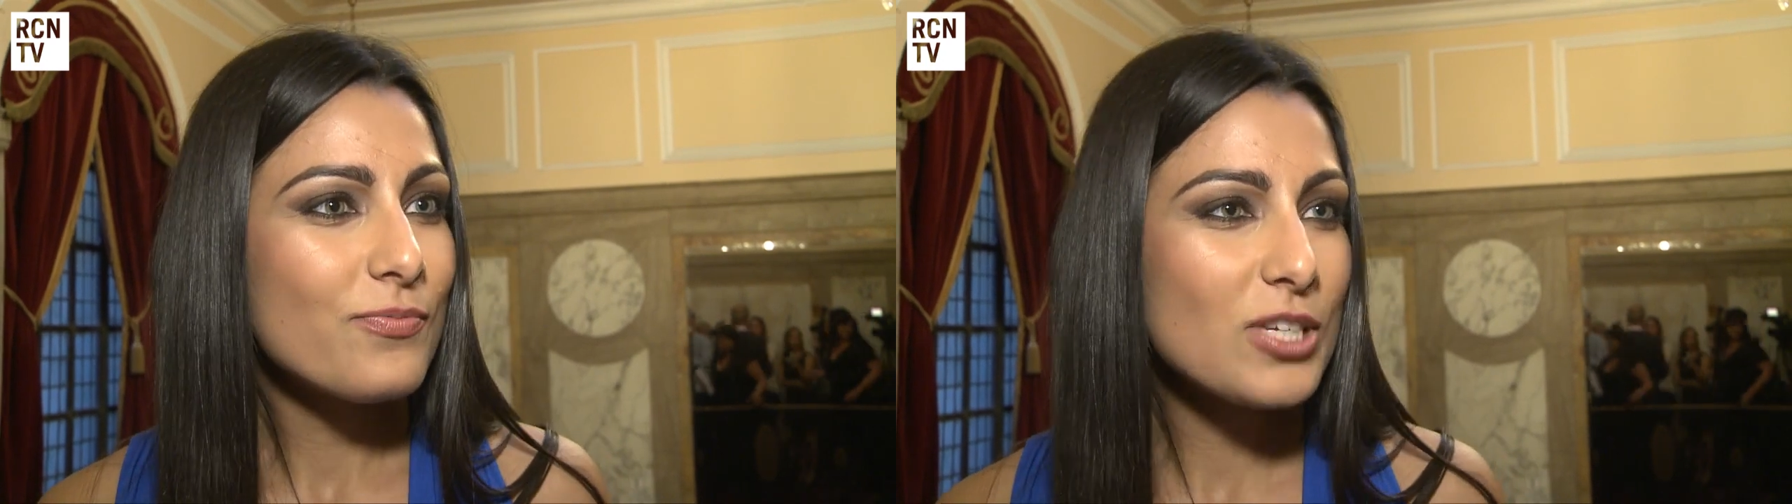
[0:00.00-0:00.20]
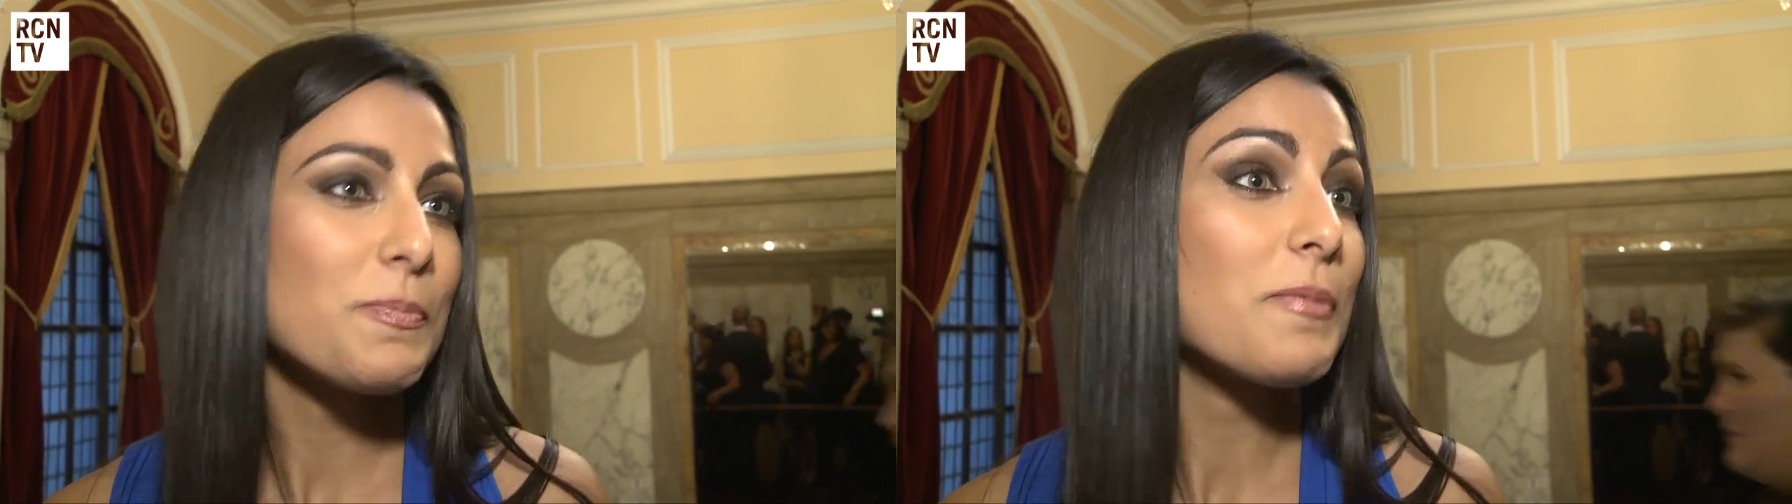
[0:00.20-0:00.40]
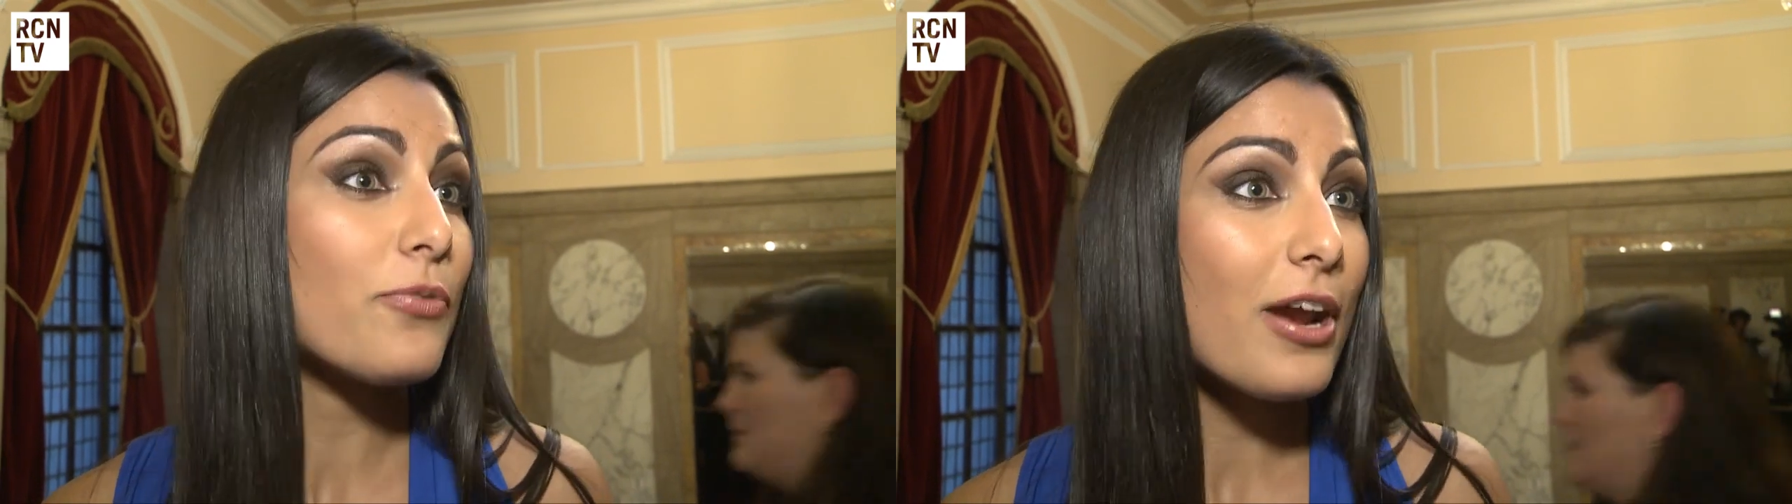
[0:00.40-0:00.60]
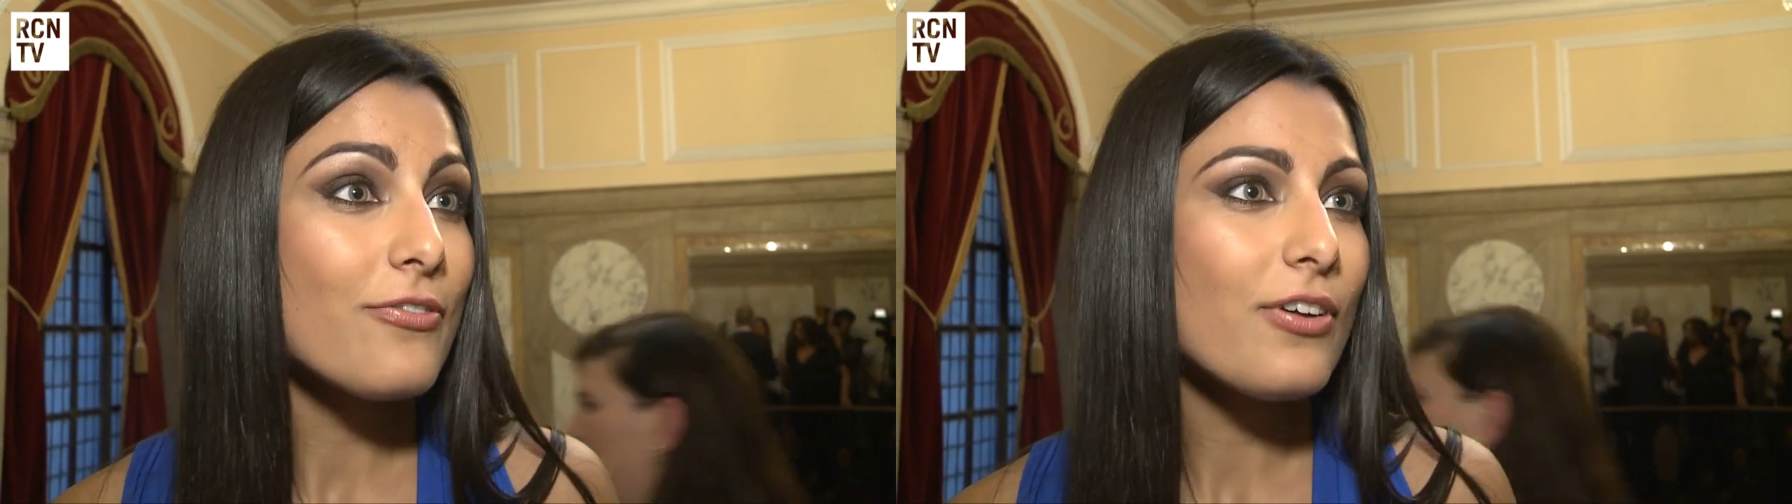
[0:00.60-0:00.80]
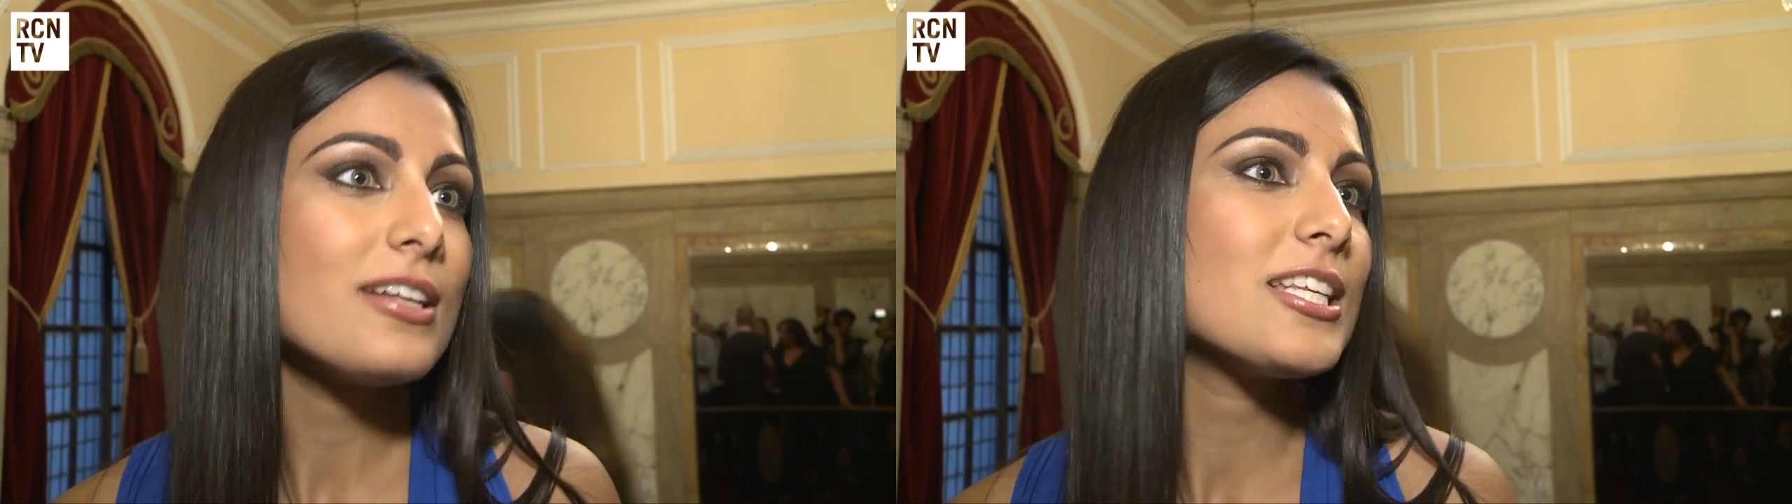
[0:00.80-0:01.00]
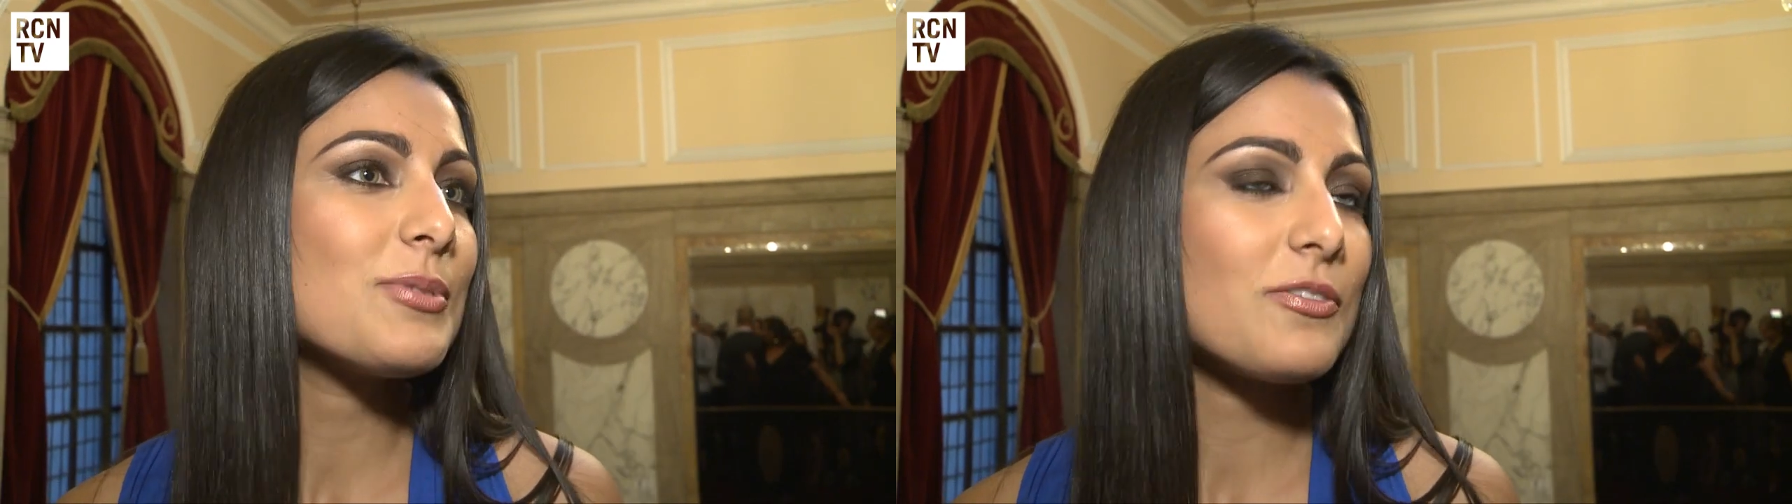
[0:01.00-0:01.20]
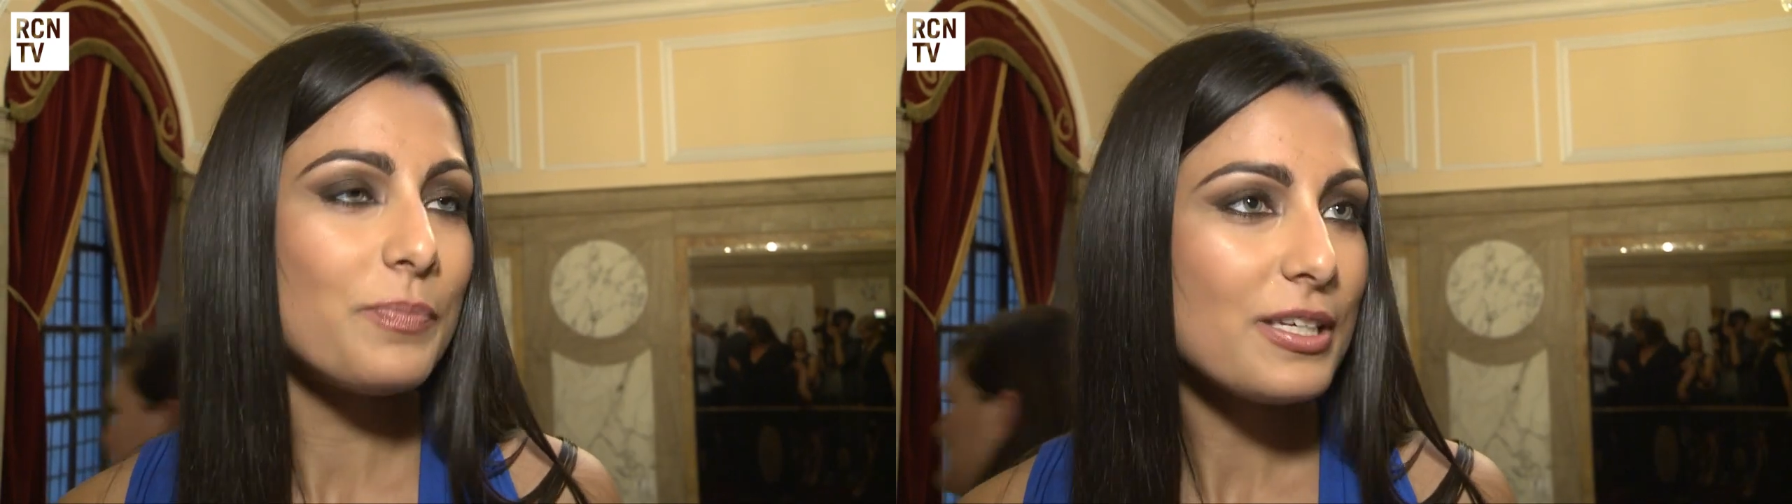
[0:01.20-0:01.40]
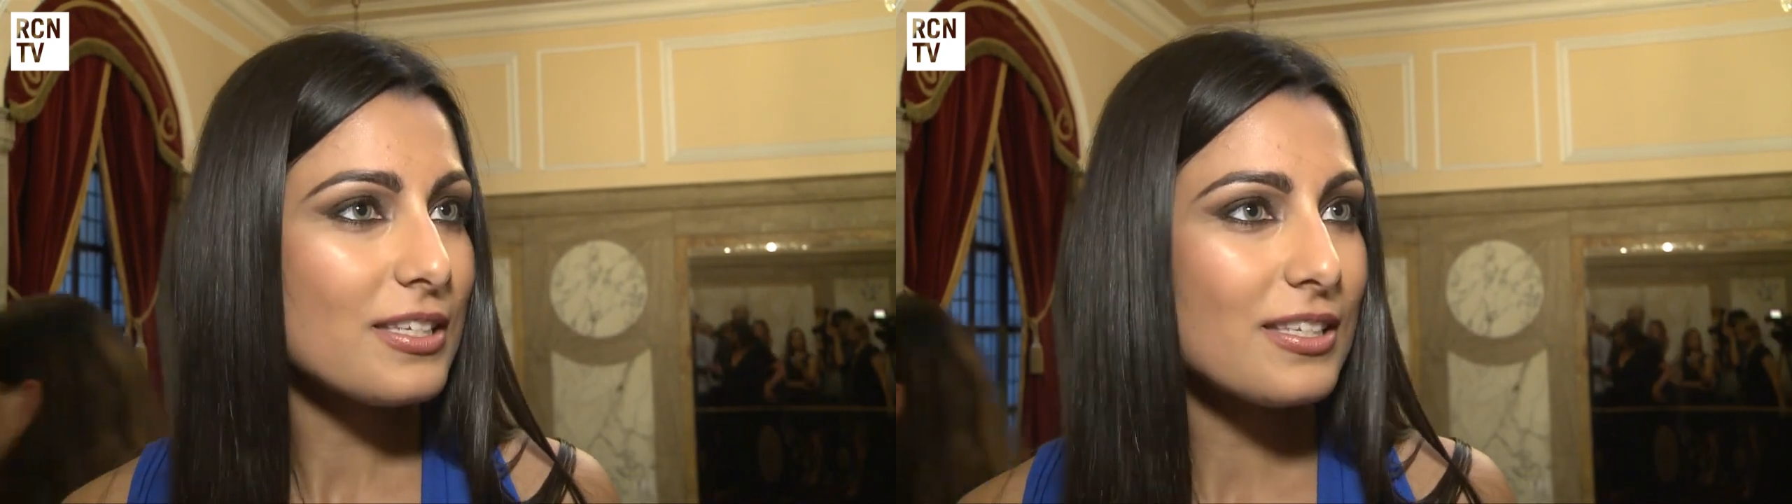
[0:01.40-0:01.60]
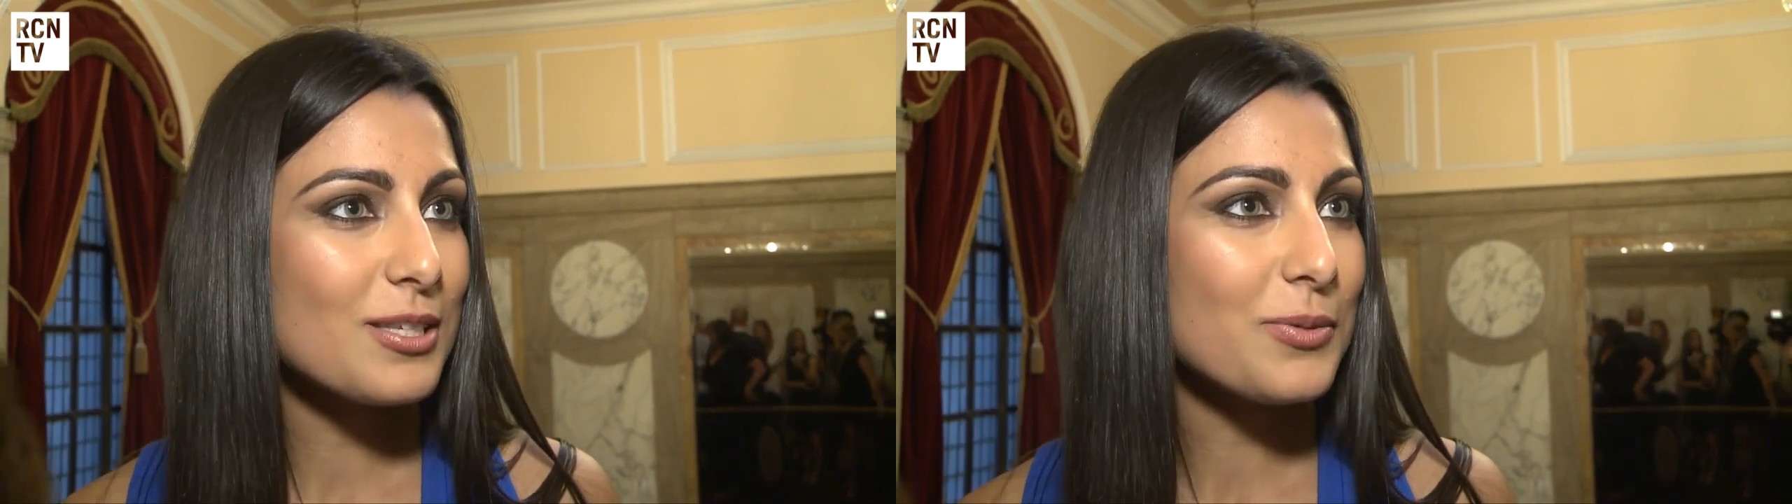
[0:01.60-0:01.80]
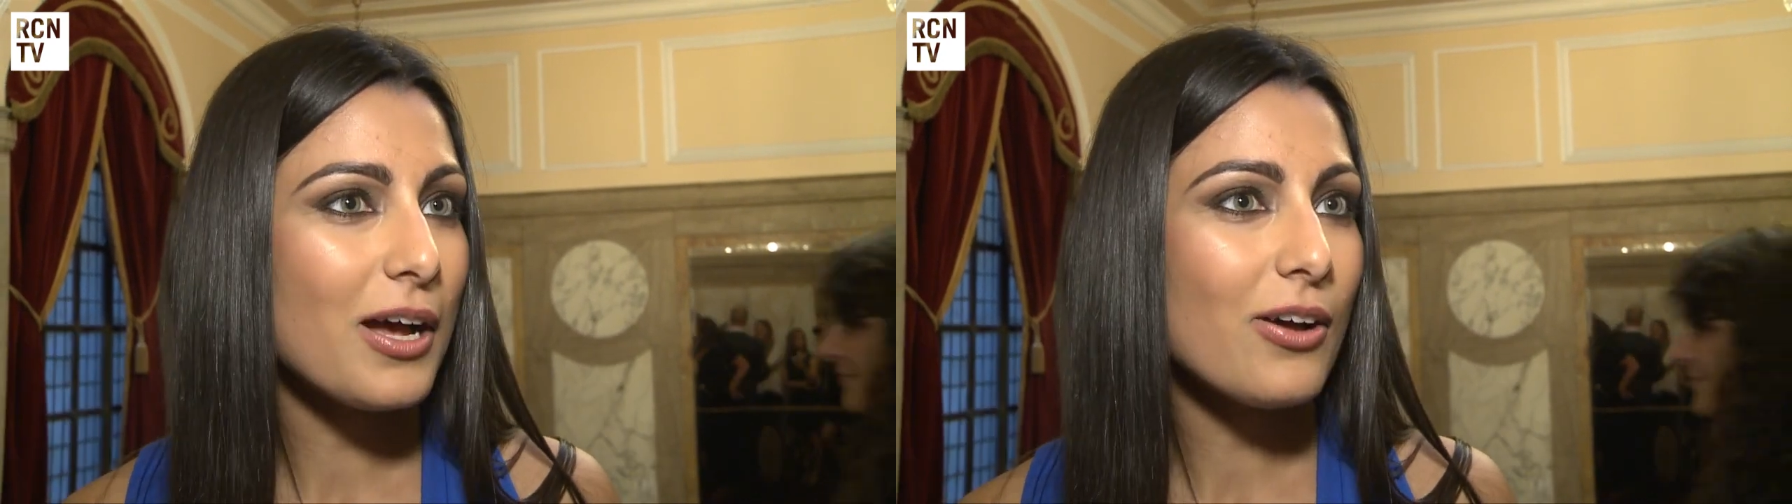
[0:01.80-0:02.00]
just be braver in terms of business
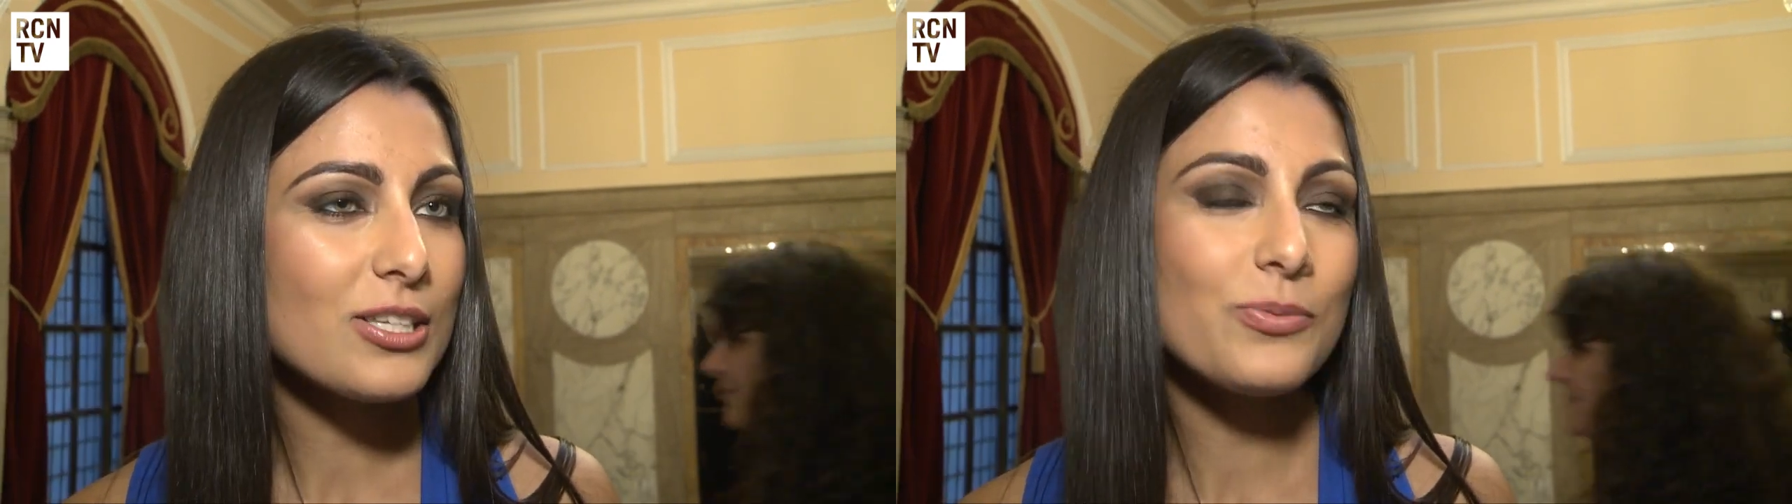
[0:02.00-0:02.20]
as well.